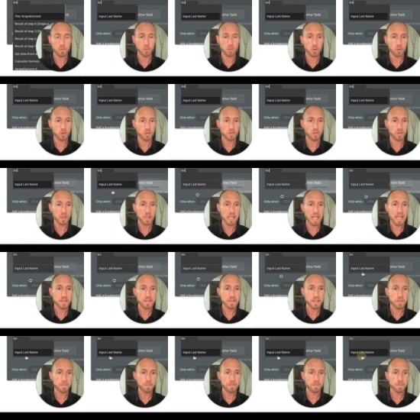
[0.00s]
we'll look for last
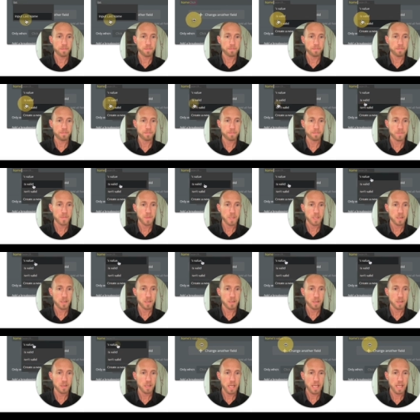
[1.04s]
name
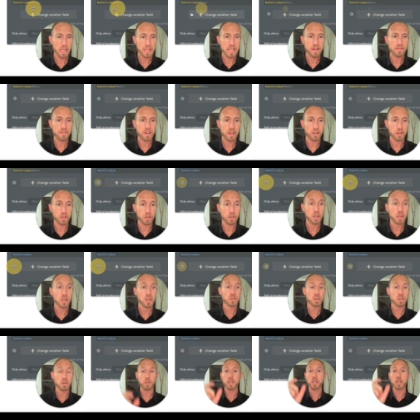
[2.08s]
and that value.
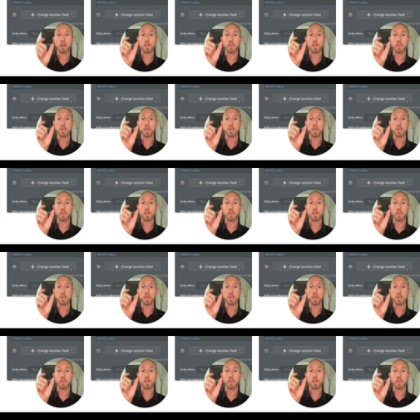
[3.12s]
So we know we